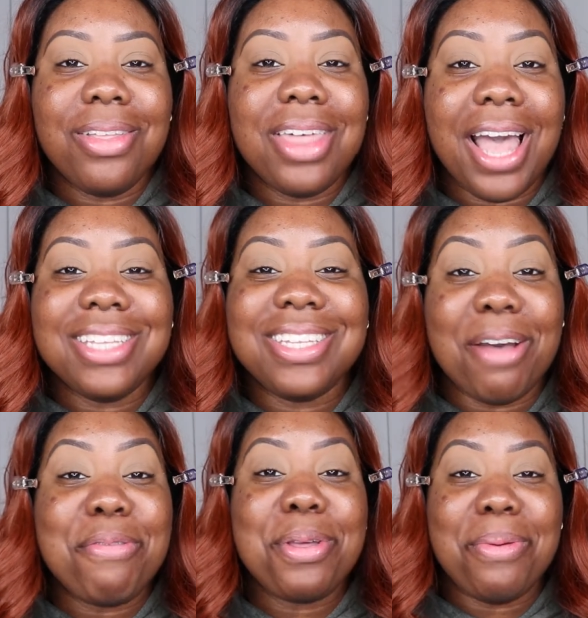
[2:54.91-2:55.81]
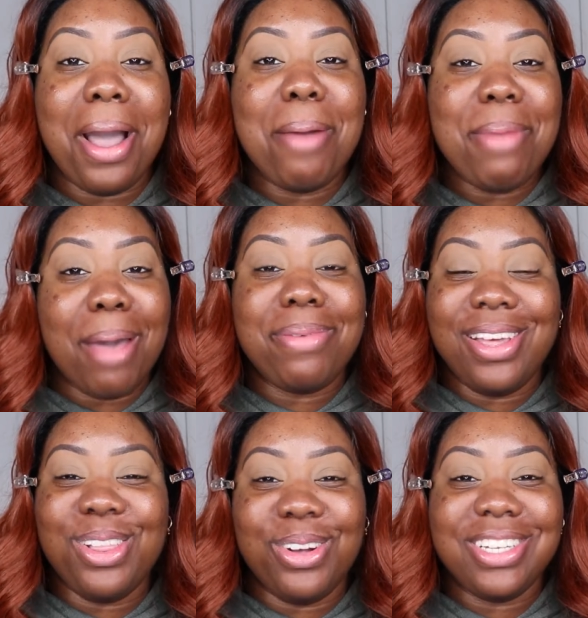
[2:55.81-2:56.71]
that's definitely why I'm happy
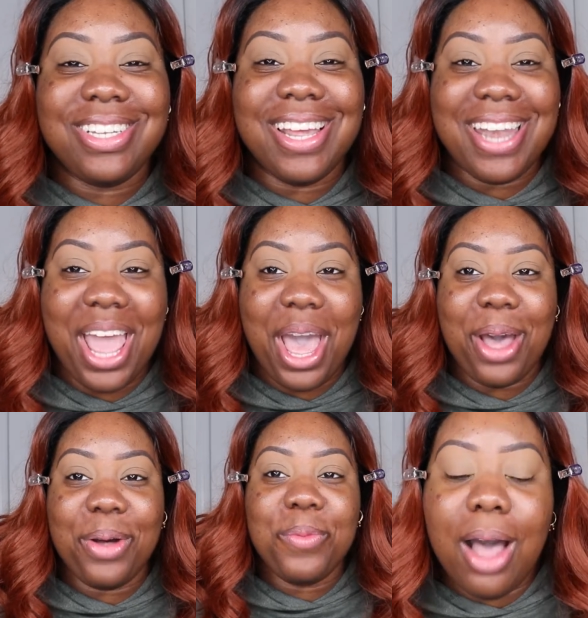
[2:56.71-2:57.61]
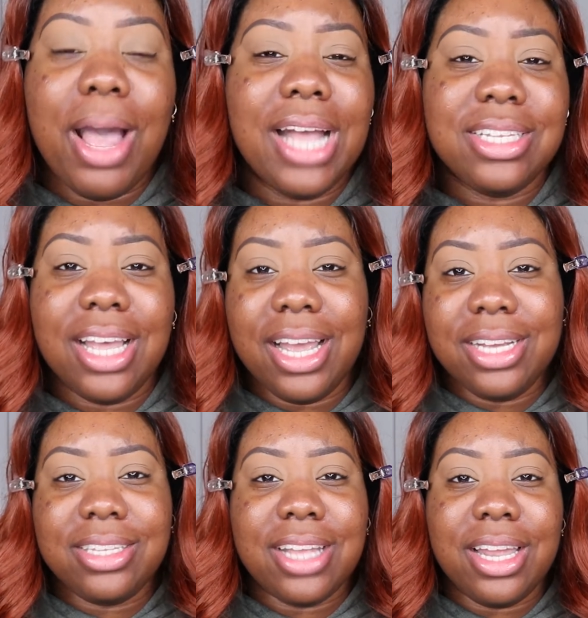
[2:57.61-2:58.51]
he launched it now. As I
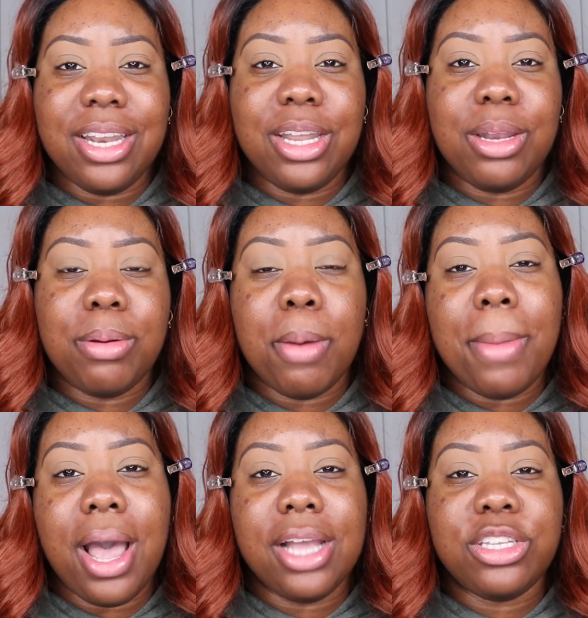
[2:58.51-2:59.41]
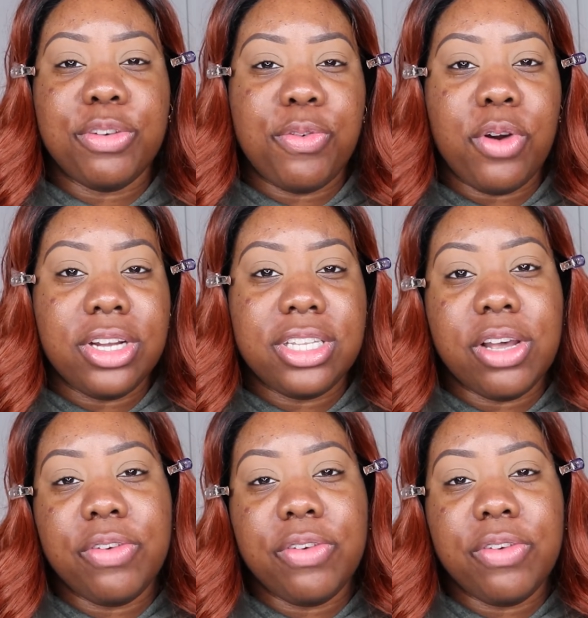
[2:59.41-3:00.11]
stated in my Sephora sale